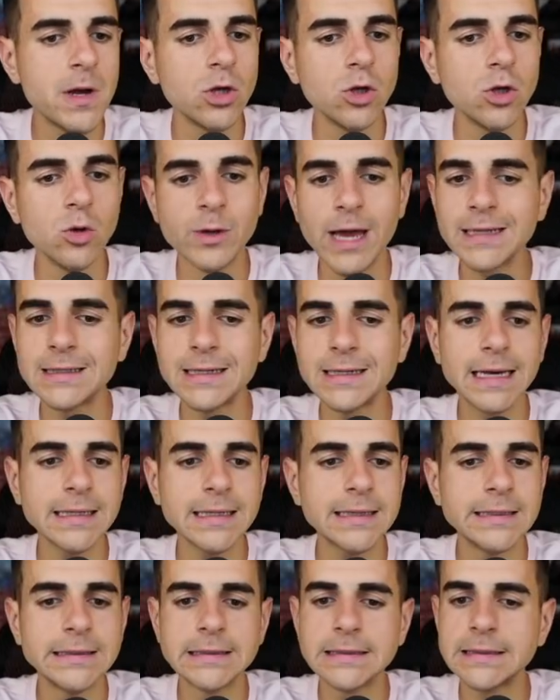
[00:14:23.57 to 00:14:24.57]
you get to
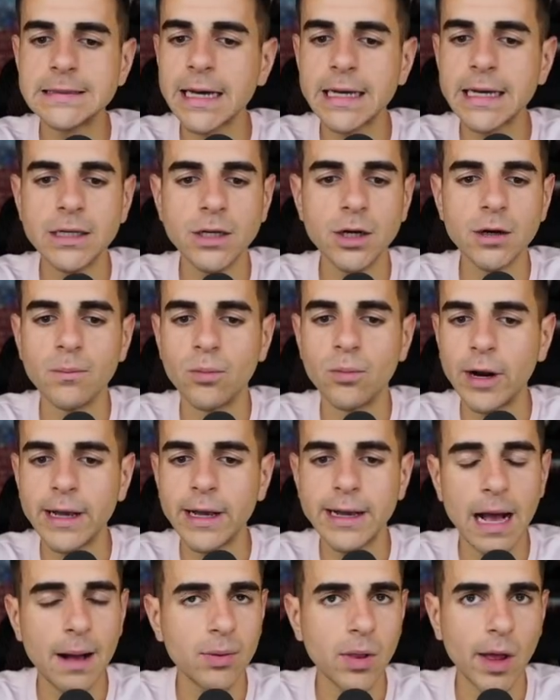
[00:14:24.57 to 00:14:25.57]
get these second-year
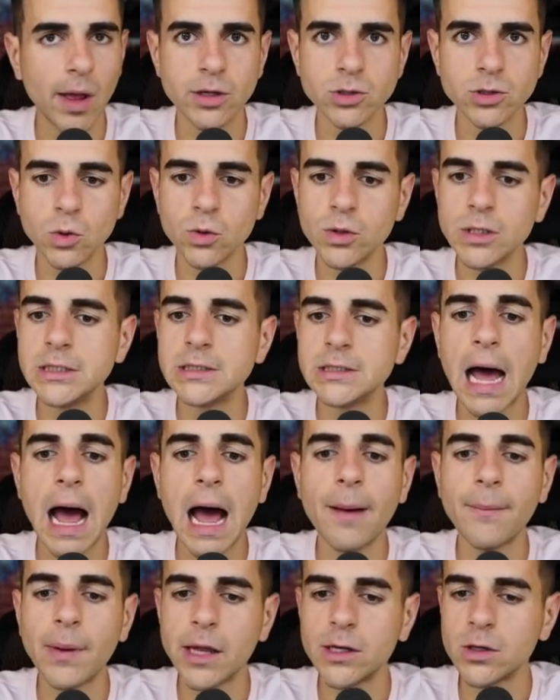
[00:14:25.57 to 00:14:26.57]
breakout players or these
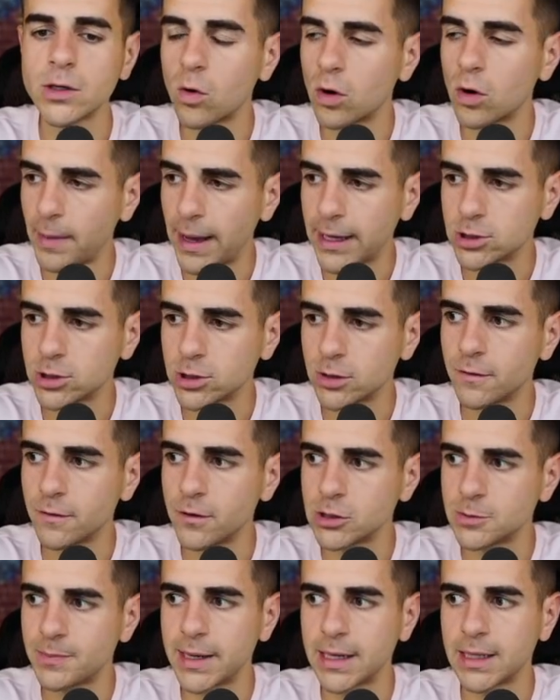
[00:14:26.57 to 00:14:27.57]
top-end quarterbacks, your
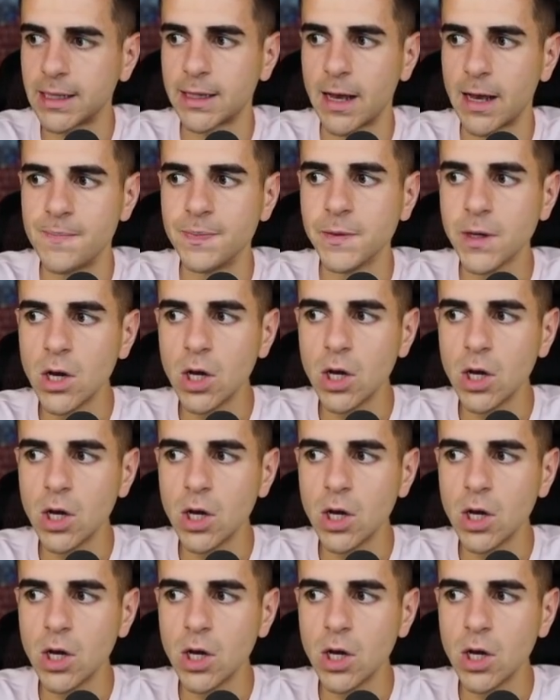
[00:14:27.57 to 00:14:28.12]
first pick at them.